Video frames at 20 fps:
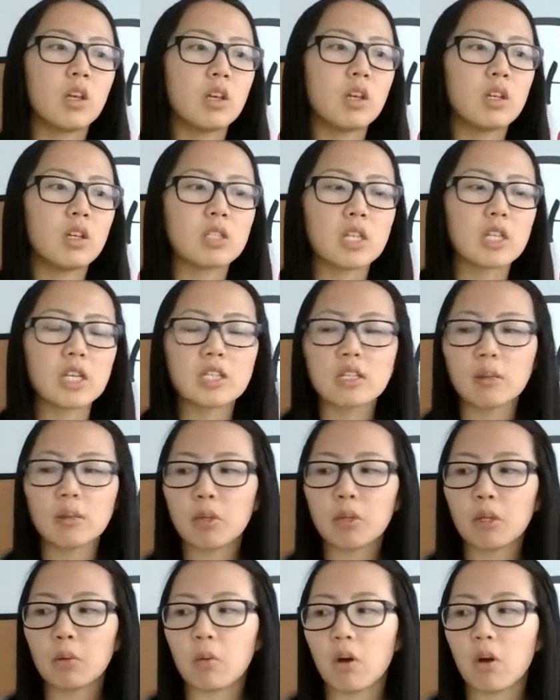say
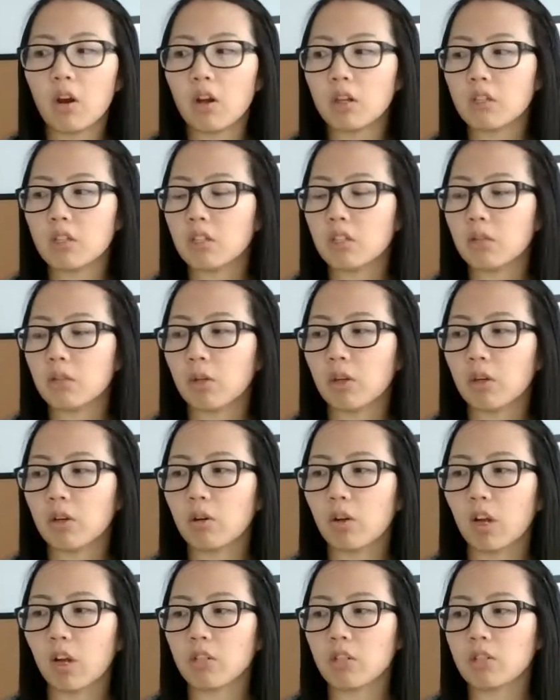somebody wants, like,
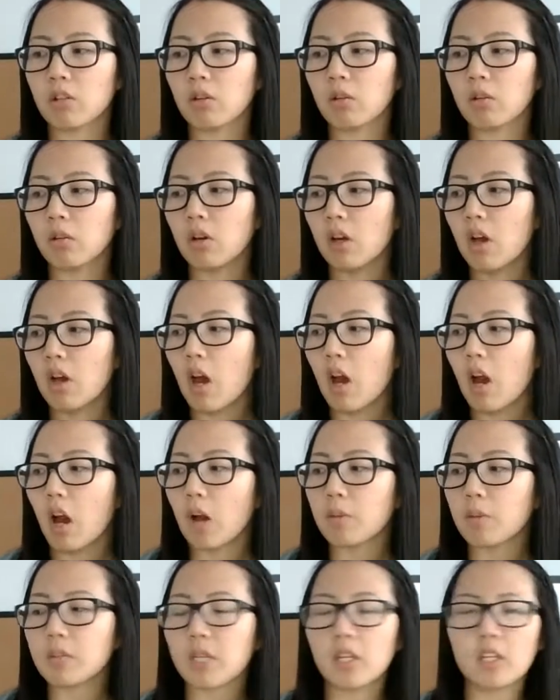okay, so
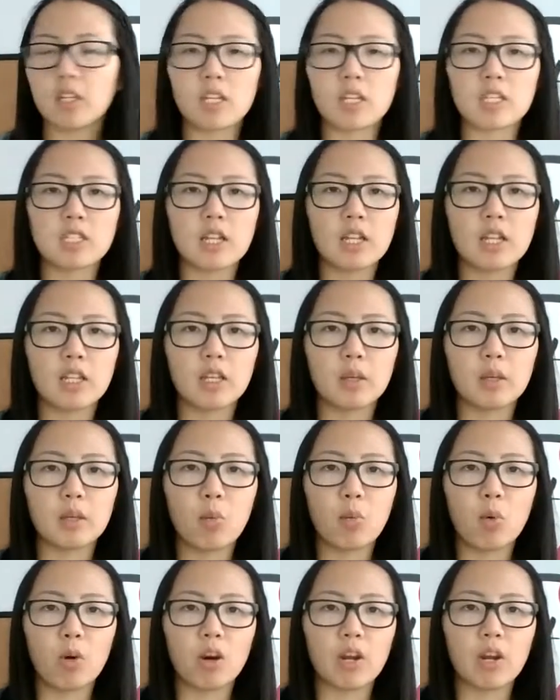upselling is selling
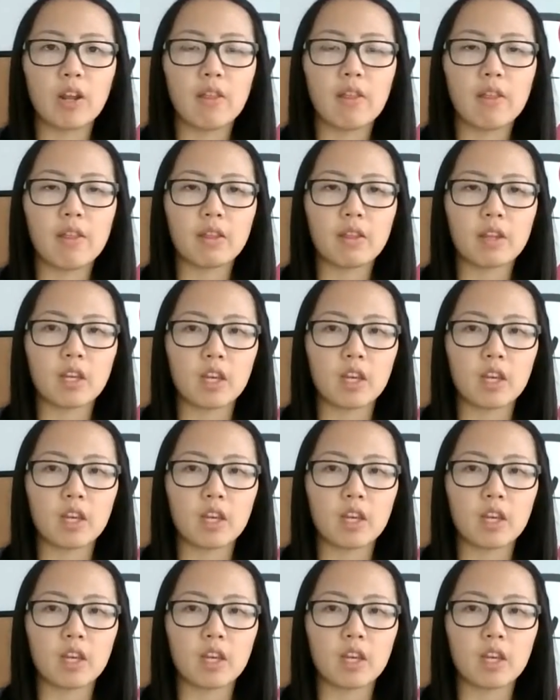more in